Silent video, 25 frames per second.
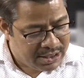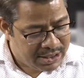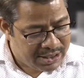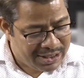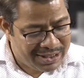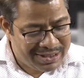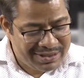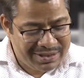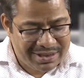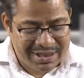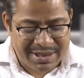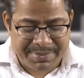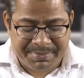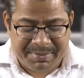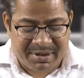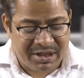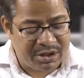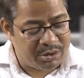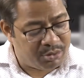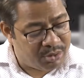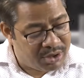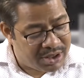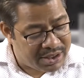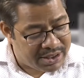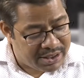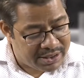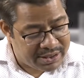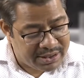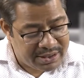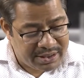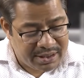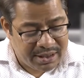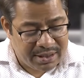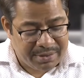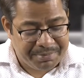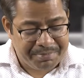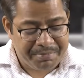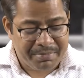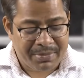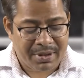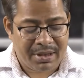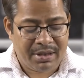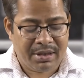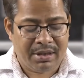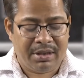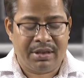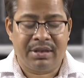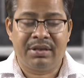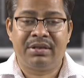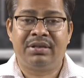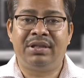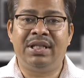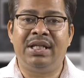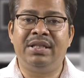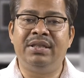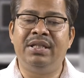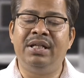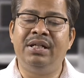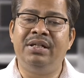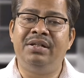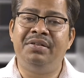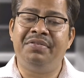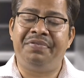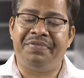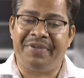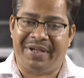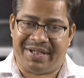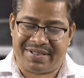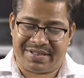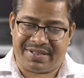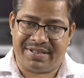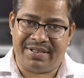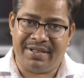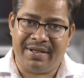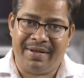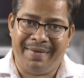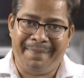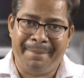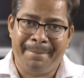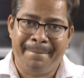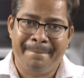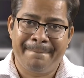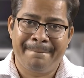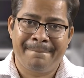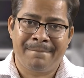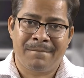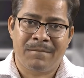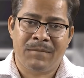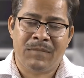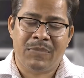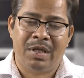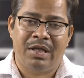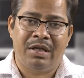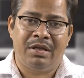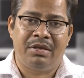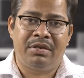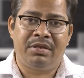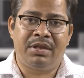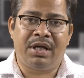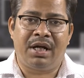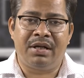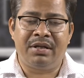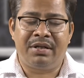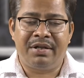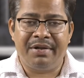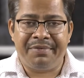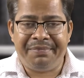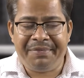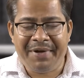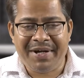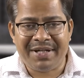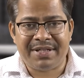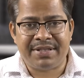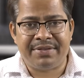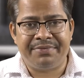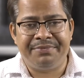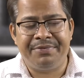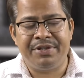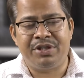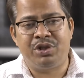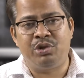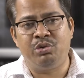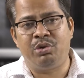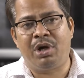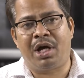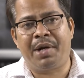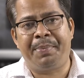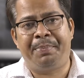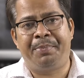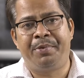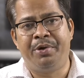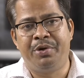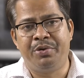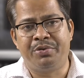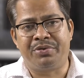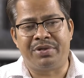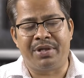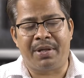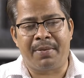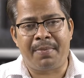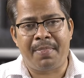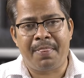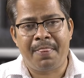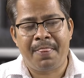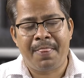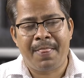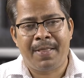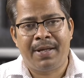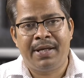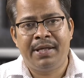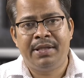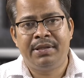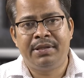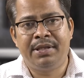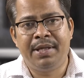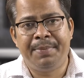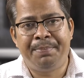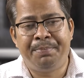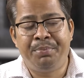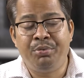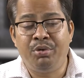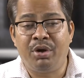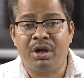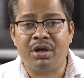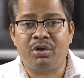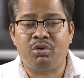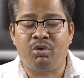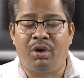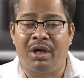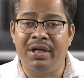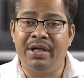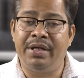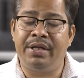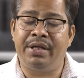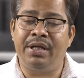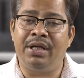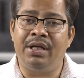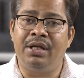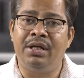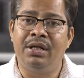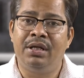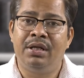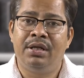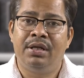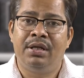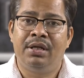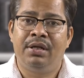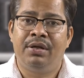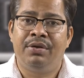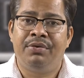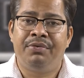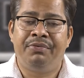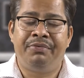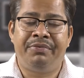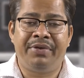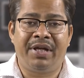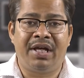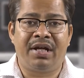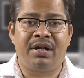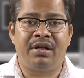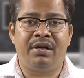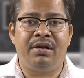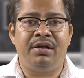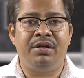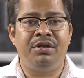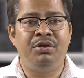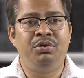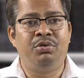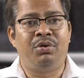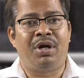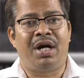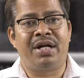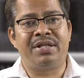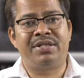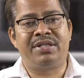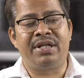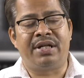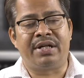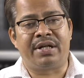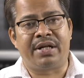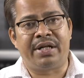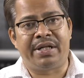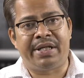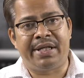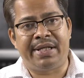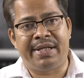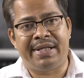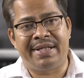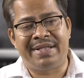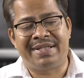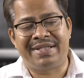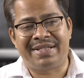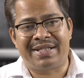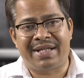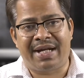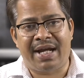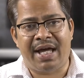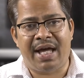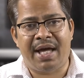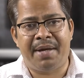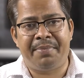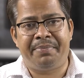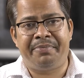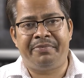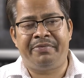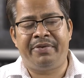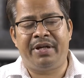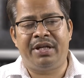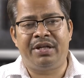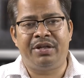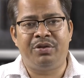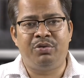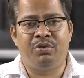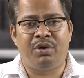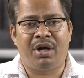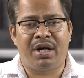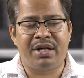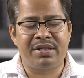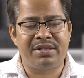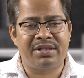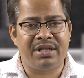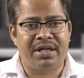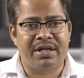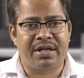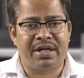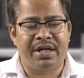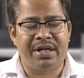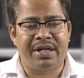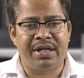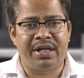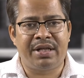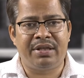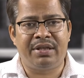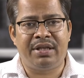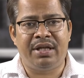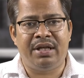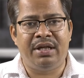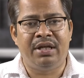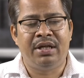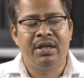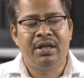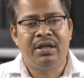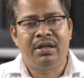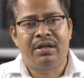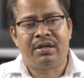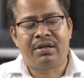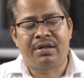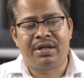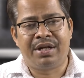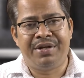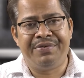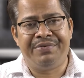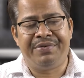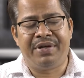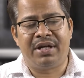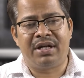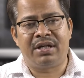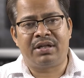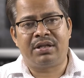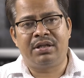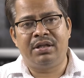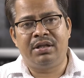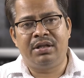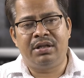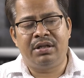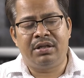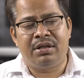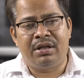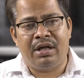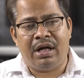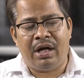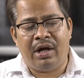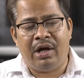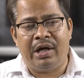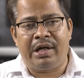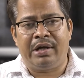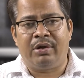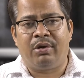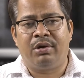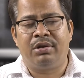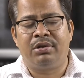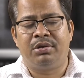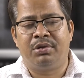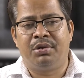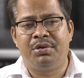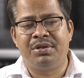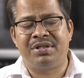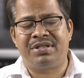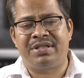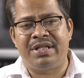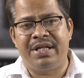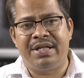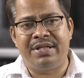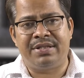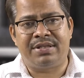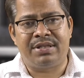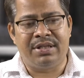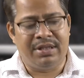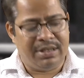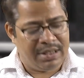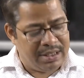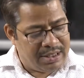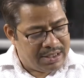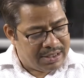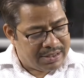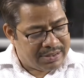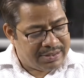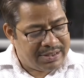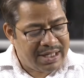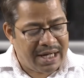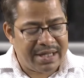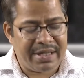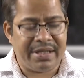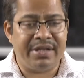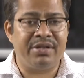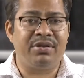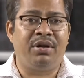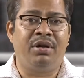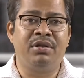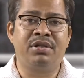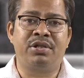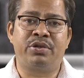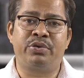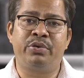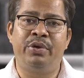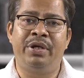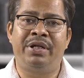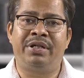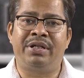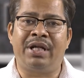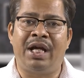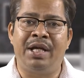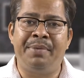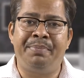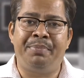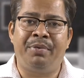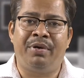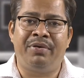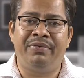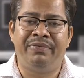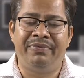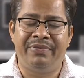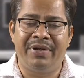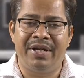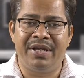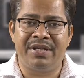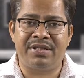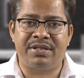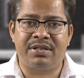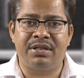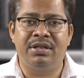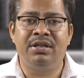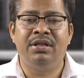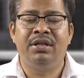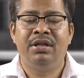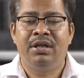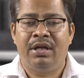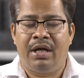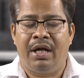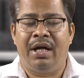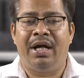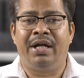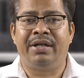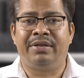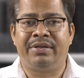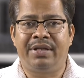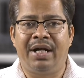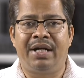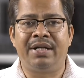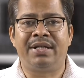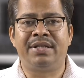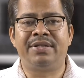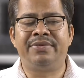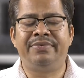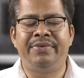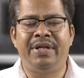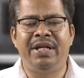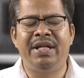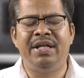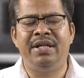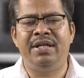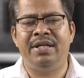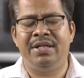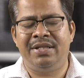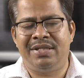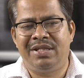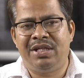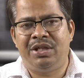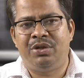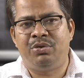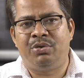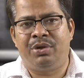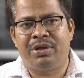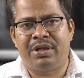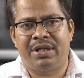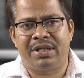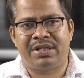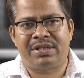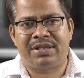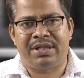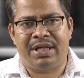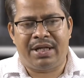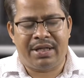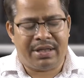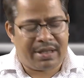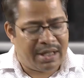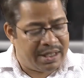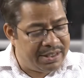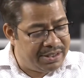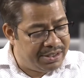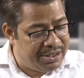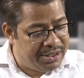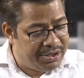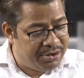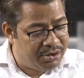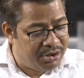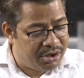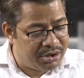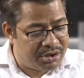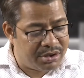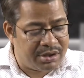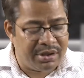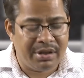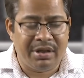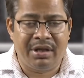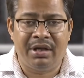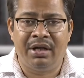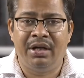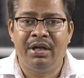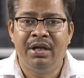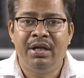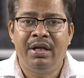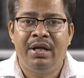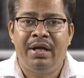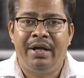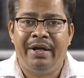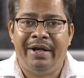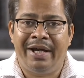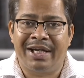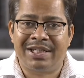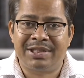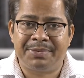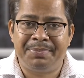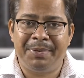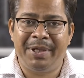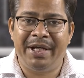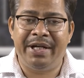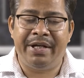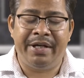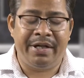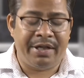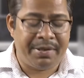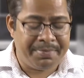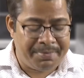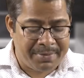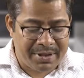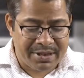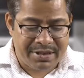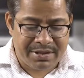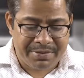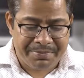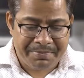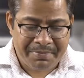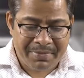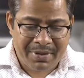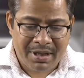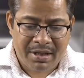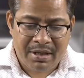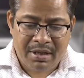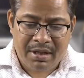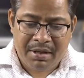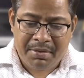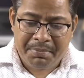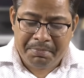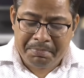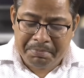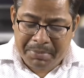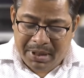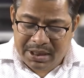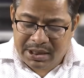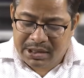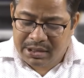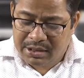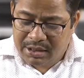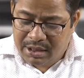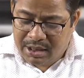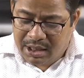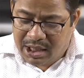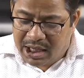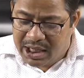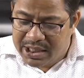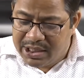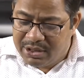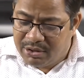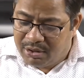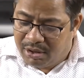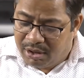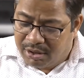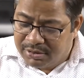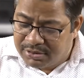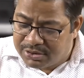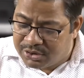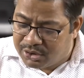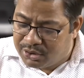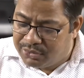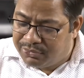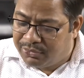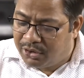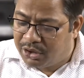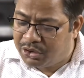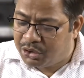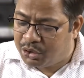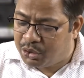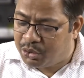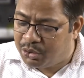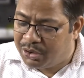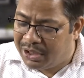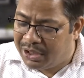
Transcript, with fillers: in this particular category. Then the defects the defects which you are producing, the poor quality where you are generating scrap, when you are generating the rework uh, and all those things uh, that is also a type of waste uh, and that is very easy to understand I need not uh, explain it much. But I also want to